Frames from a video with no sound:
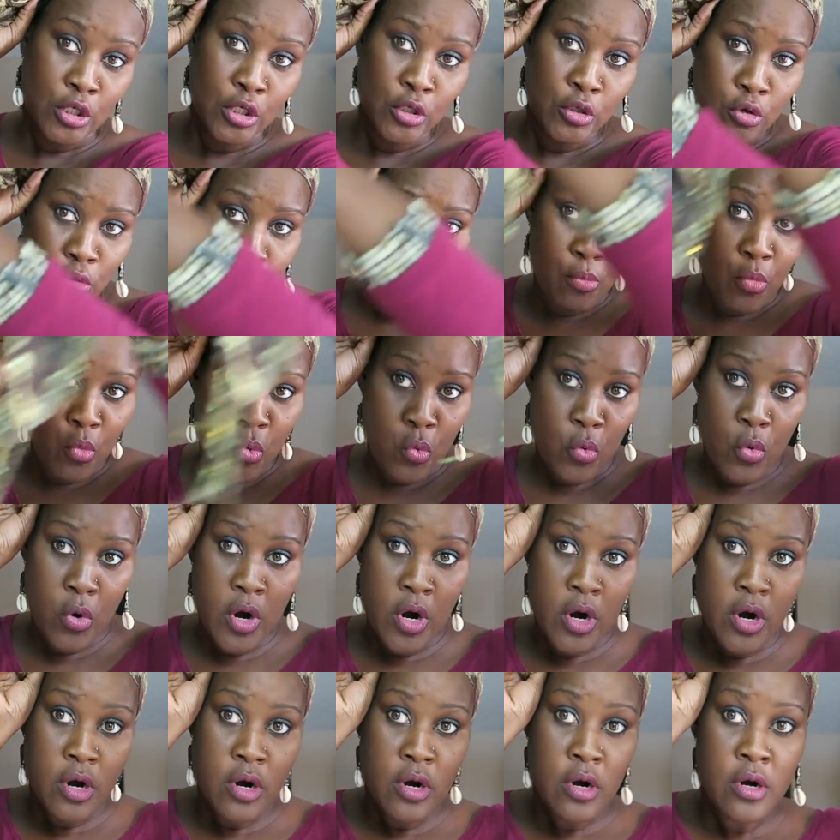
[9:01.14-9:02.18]
a little
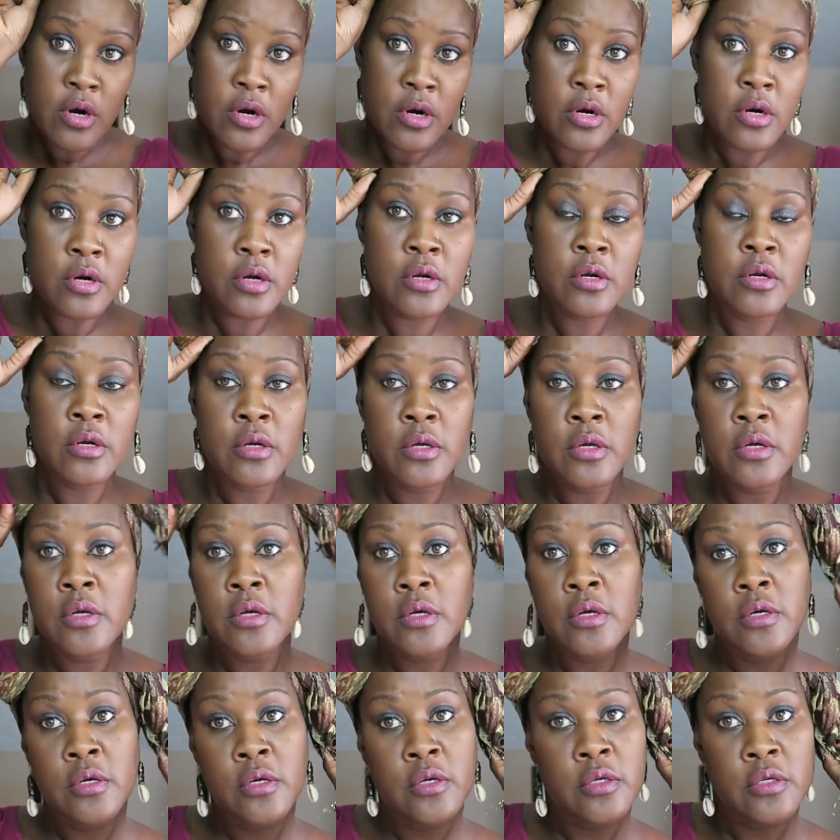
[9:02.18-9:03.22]
more
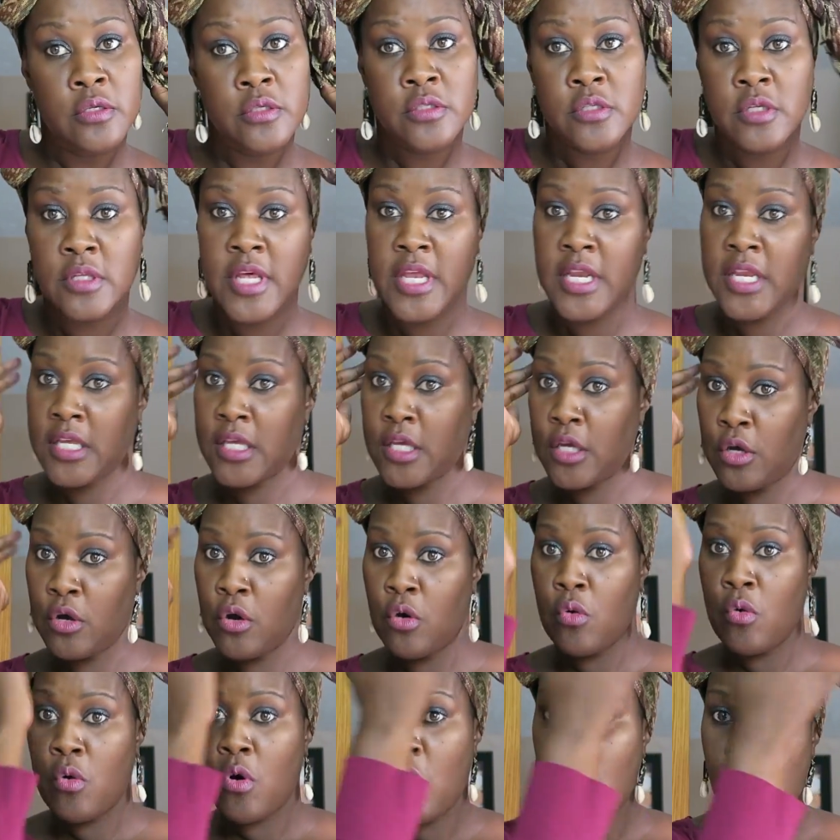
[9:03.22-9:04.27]
so that it can
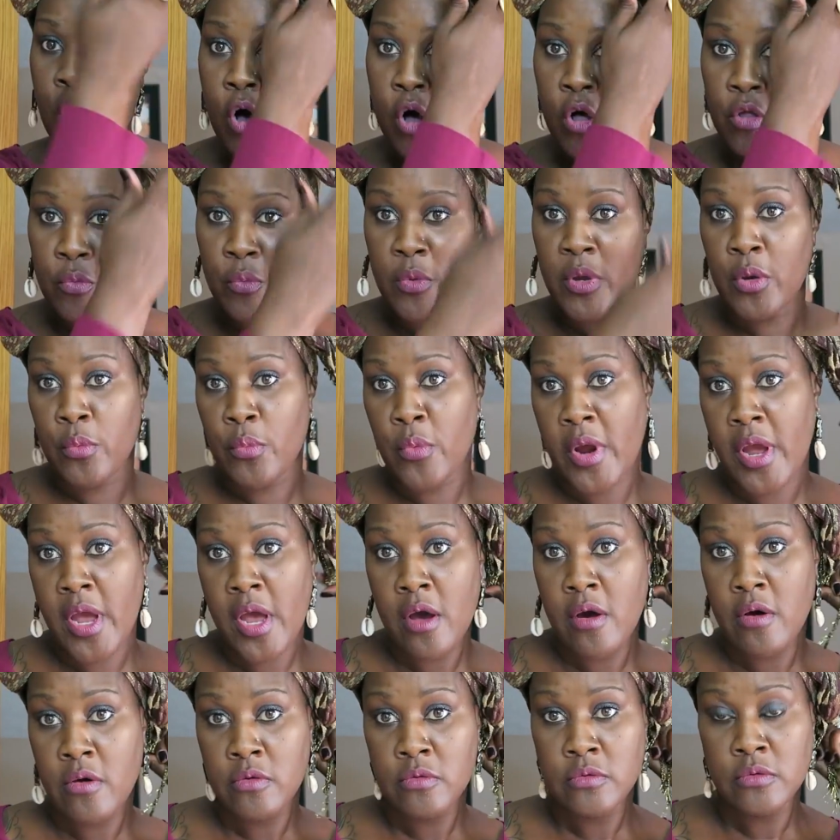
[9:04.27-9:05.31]
go all the way
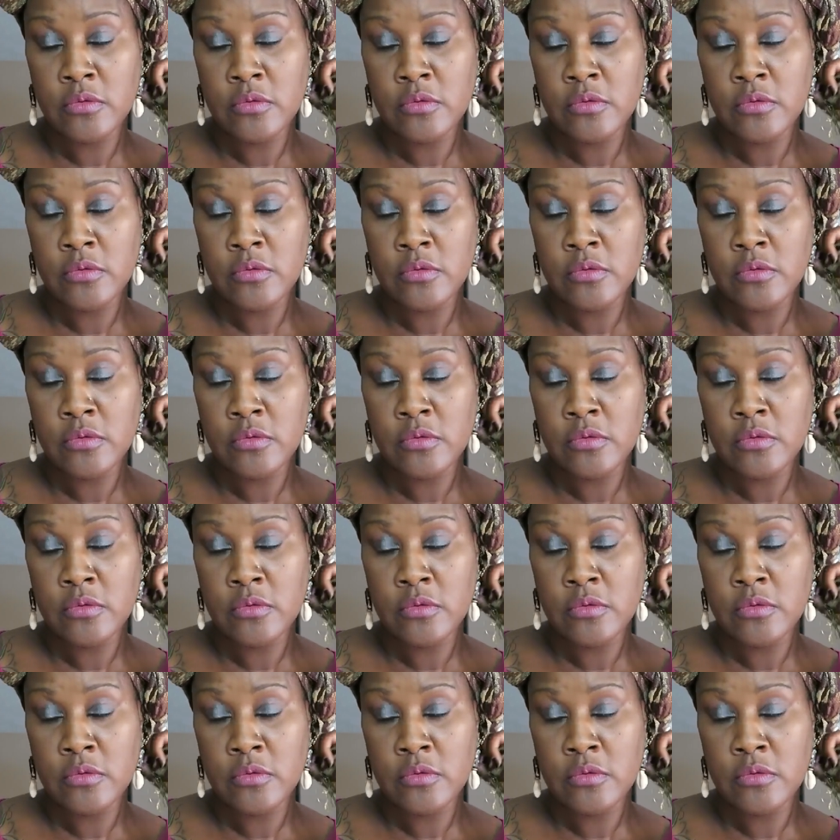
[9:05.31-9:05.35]
around.